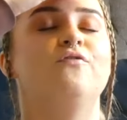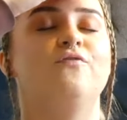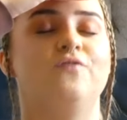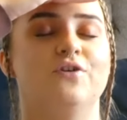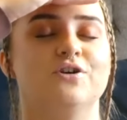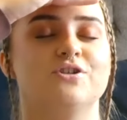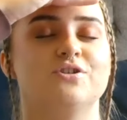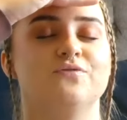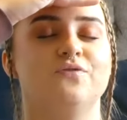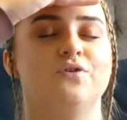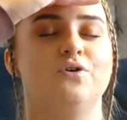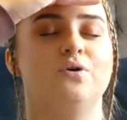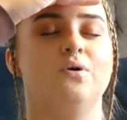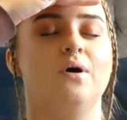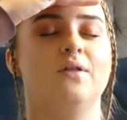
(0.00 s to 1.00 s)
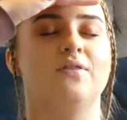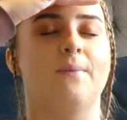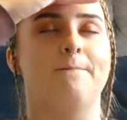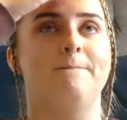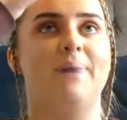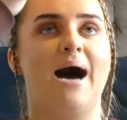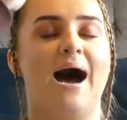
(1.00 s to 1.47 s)
first of all the
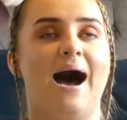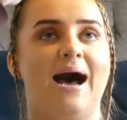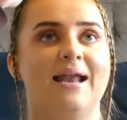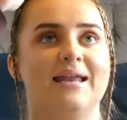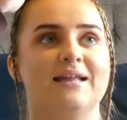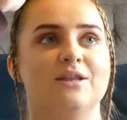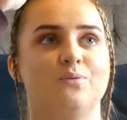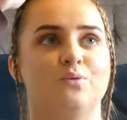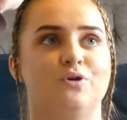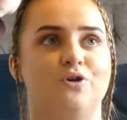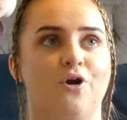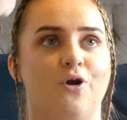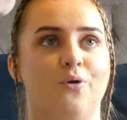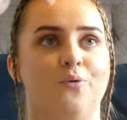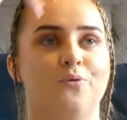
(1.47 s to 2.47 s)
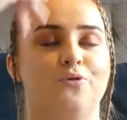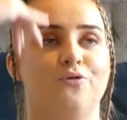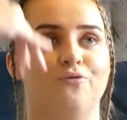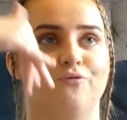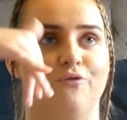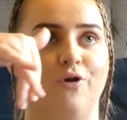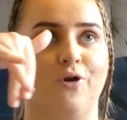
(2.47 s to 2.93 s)
panic that would go
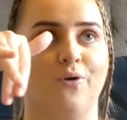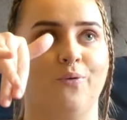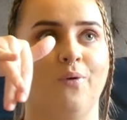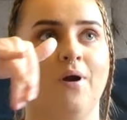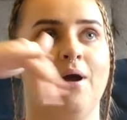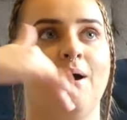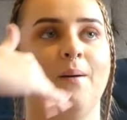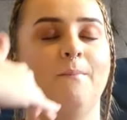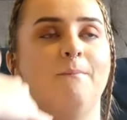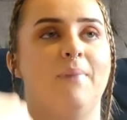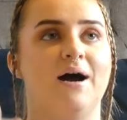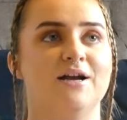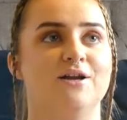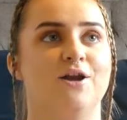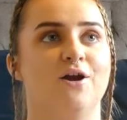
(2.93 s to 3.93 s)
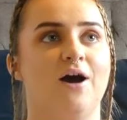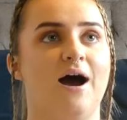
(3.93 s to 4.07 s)
through my